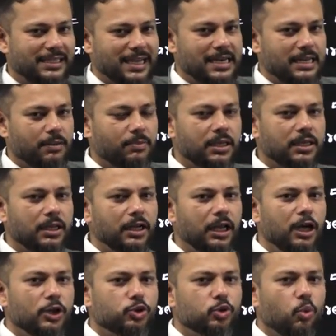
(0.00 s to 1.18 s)
centimeter,
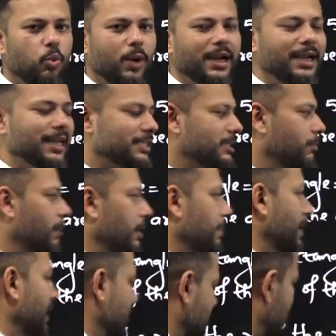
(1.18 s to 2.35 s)
so 1 decimal place